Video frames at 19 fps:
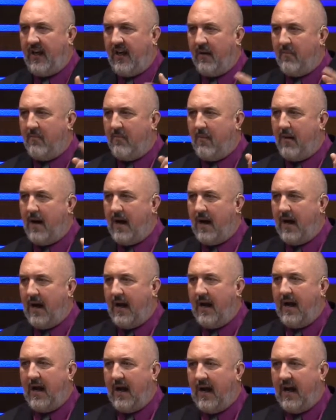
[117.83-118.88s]
and my
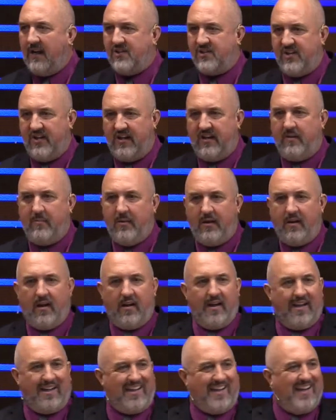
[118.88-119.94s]
eyes need to be on
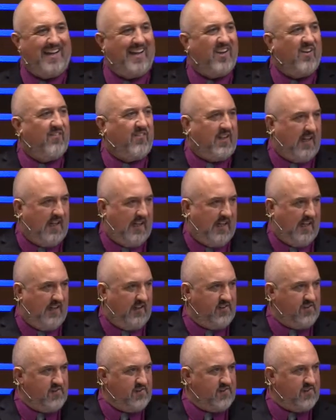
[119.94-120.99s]
the king of
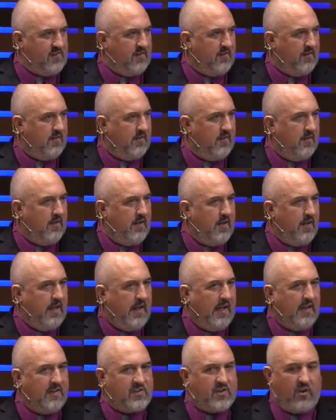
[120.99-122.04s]
kings.
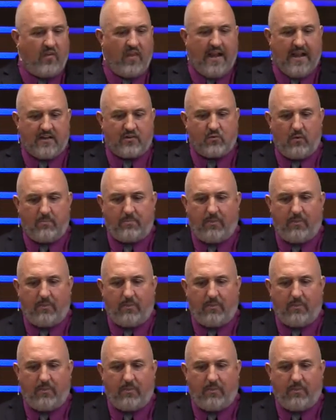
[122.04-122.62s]
And so that's what